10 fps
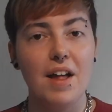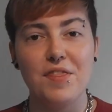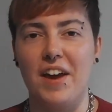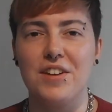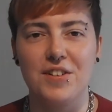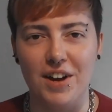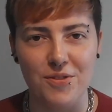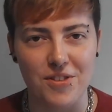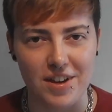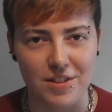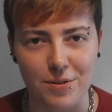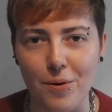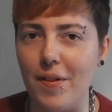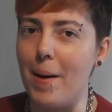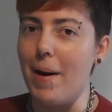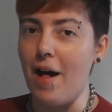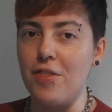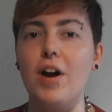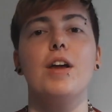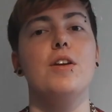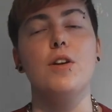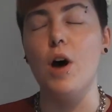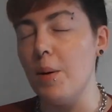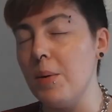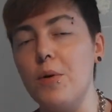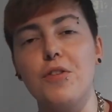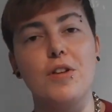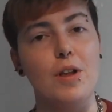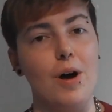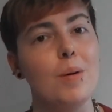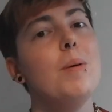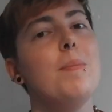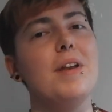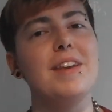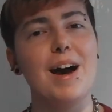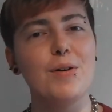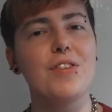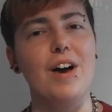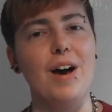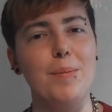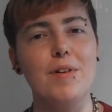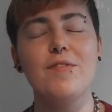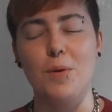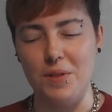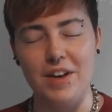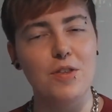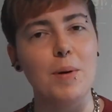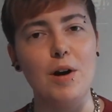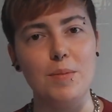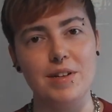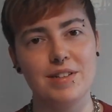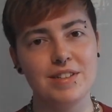Thank you guys for sitting through all that maths. I know it was a lot, but now it's time for the experiment.